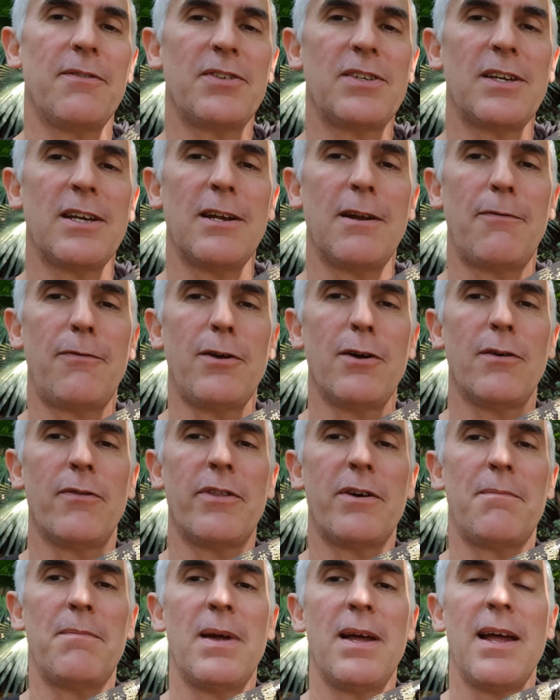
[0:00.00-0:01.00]
seen a few of
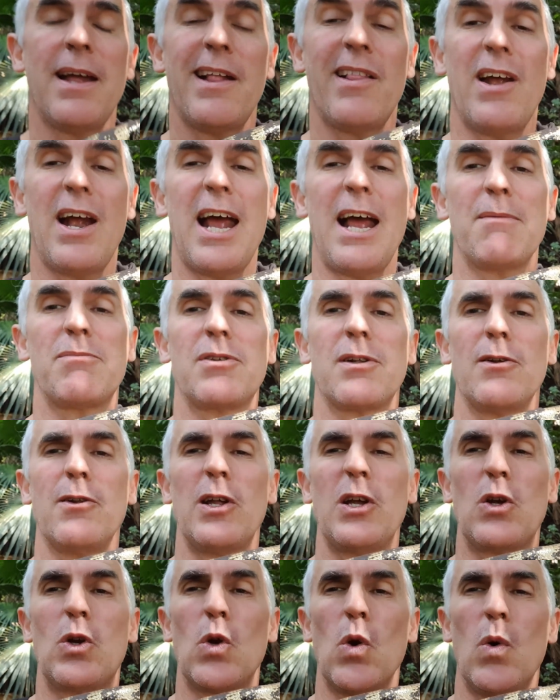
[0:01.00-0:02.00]
them. They're absolutely
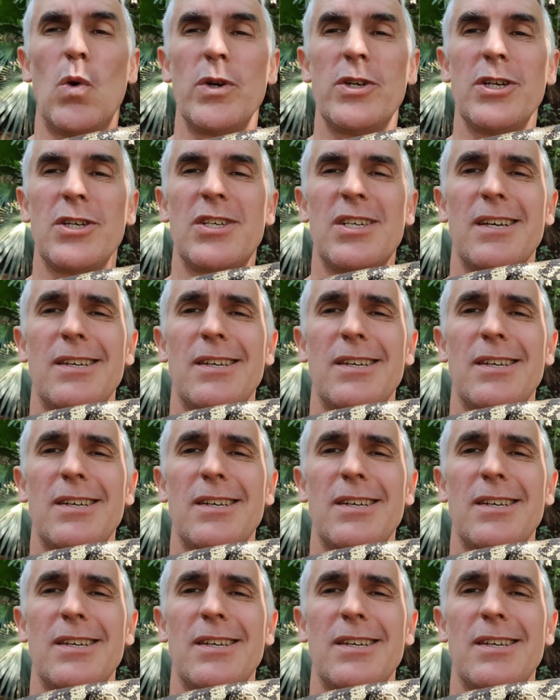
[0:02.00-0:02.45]
gorgeous,